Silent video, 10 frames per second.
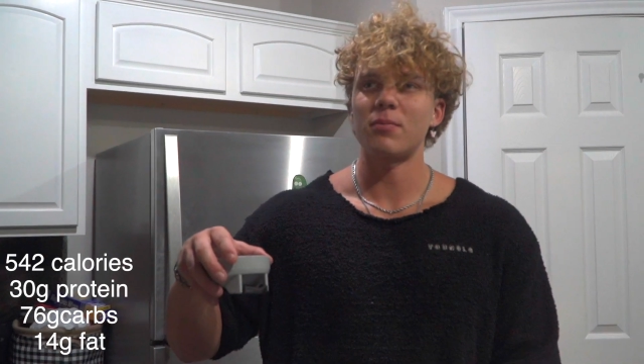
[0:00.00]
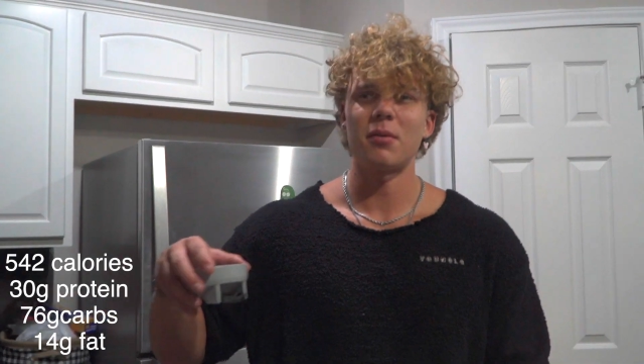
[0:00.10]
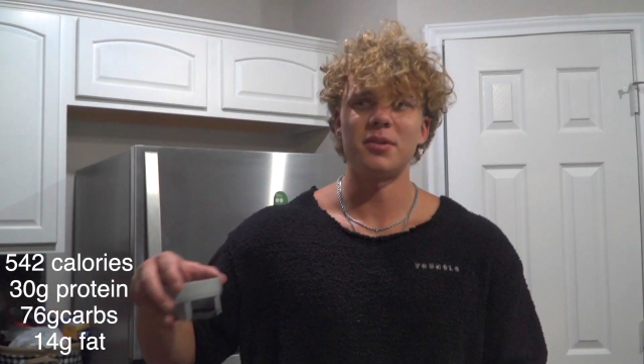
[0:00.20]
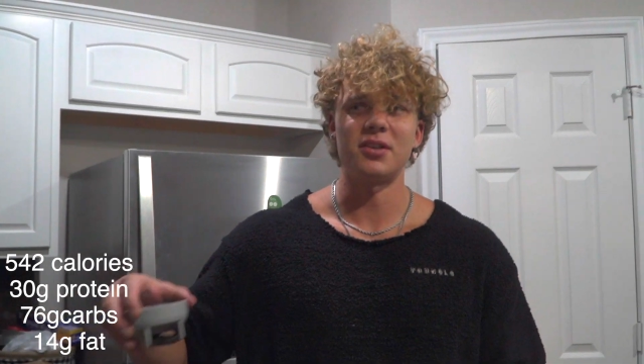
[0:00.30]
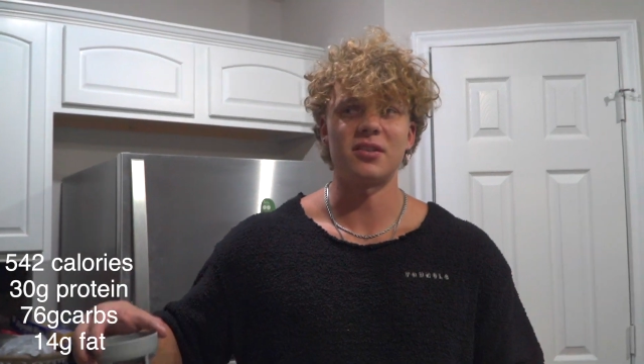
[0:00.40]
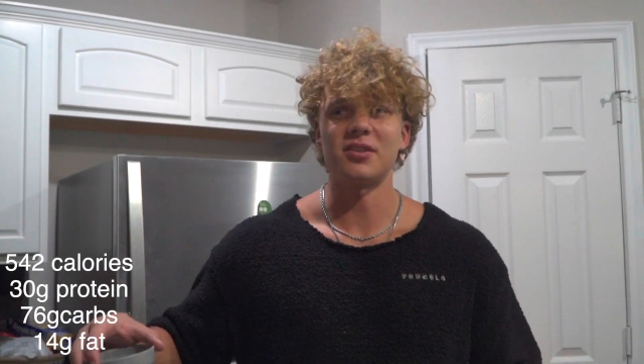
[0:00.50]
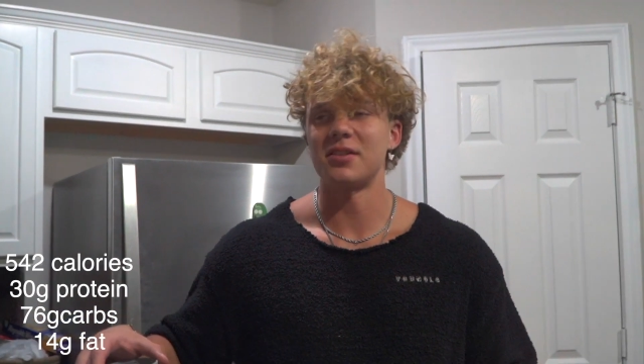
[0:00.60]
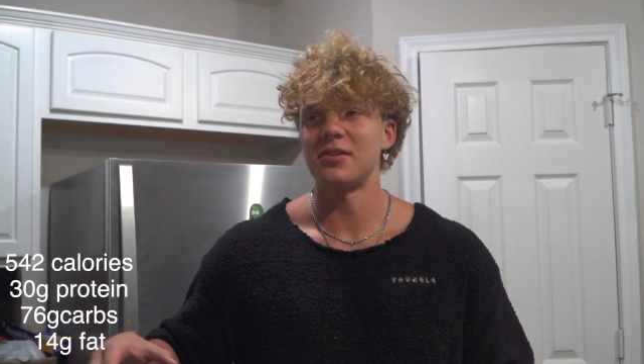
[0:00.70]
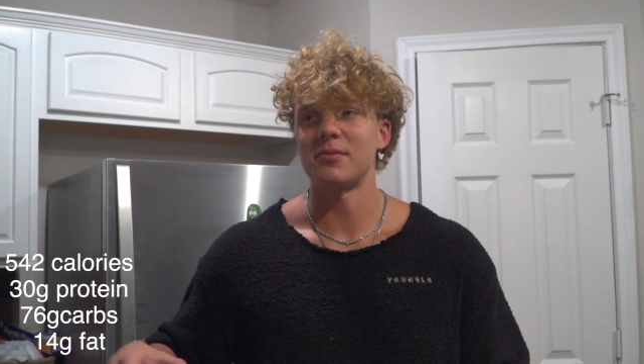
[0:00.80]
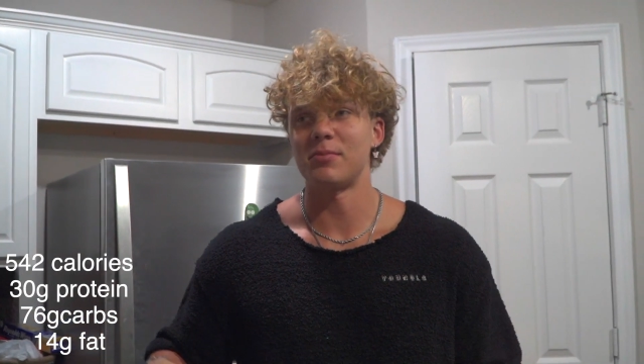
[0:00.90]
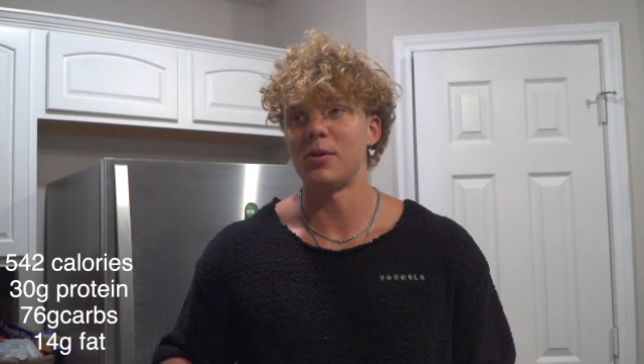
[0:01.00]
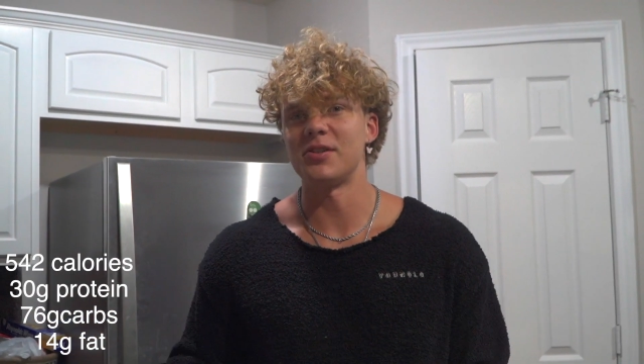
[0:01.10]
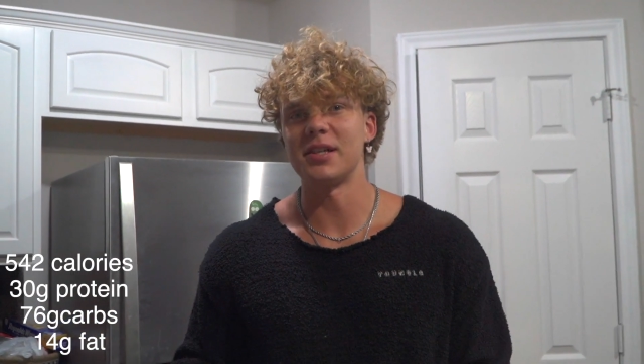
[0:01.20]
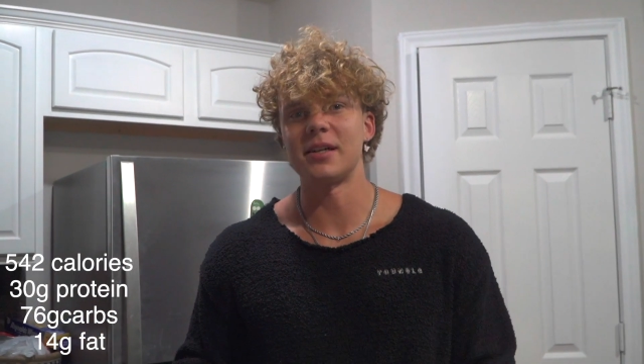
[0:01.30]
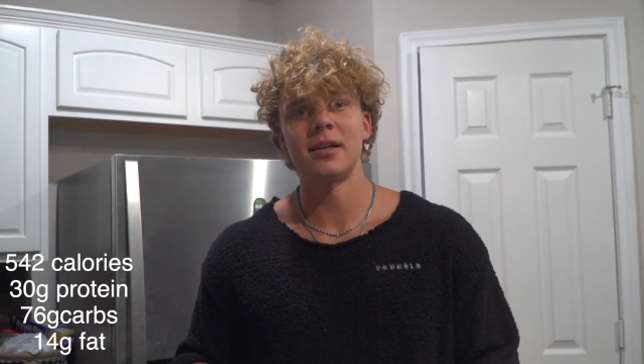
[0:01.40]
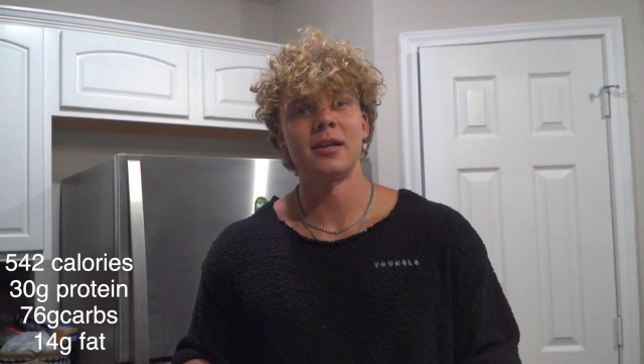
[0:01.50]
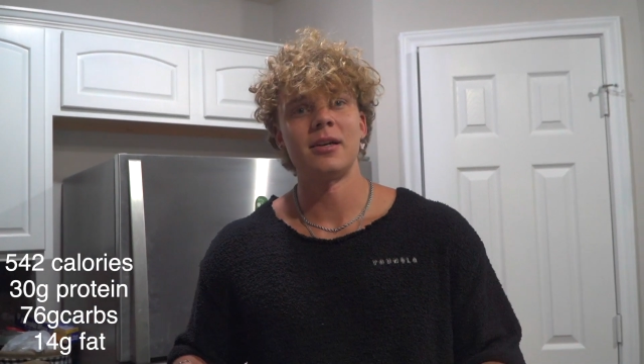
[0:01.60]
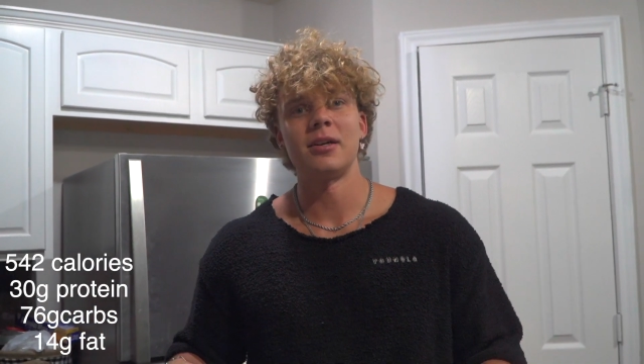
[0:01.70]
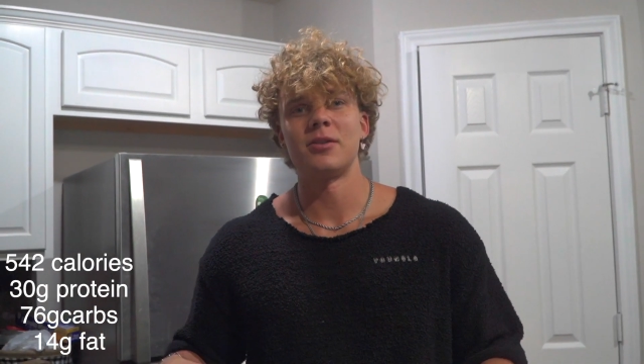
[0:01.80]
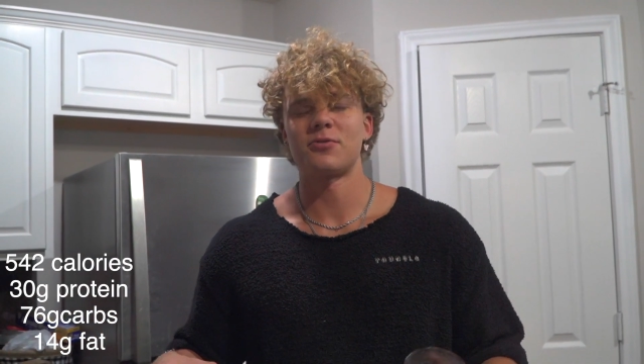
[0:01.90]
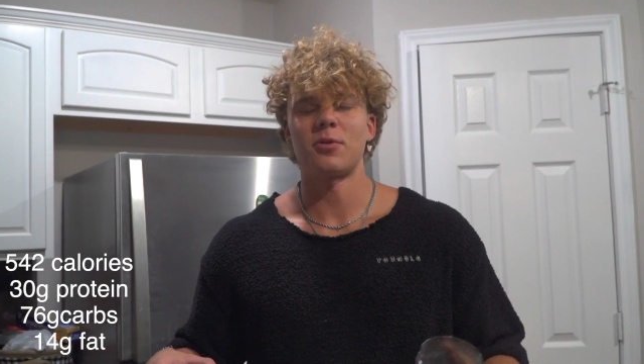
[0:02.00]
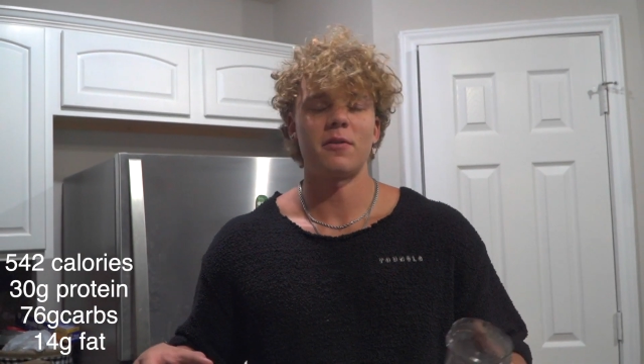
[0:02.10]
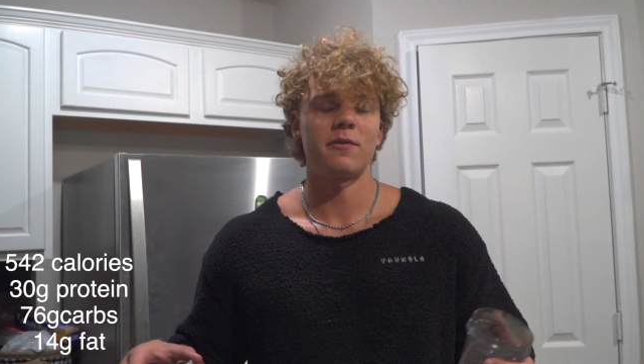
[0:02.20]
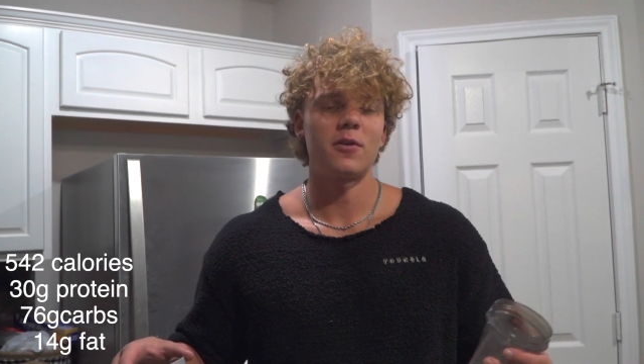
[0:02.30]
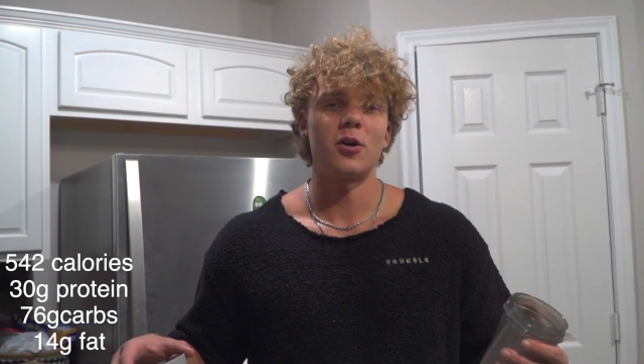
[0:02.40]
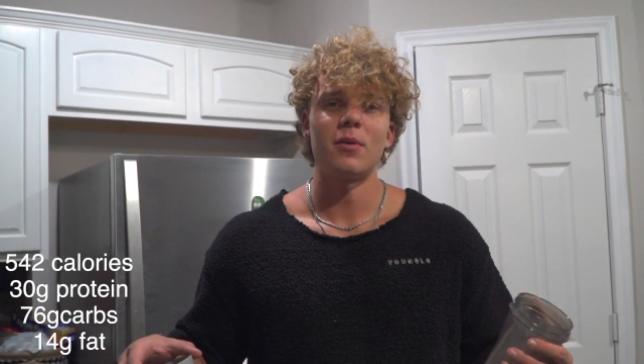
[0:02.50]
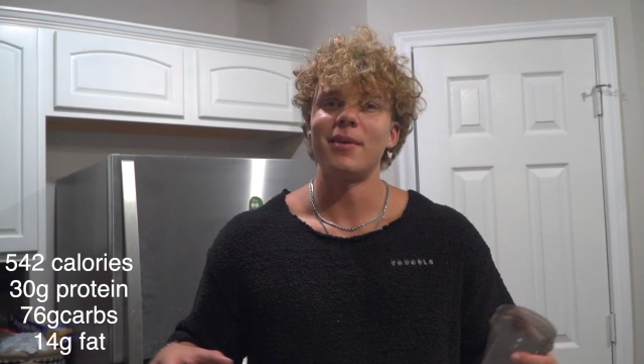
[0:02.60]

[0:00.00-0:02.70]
probably just listen to some music scroll on the phone,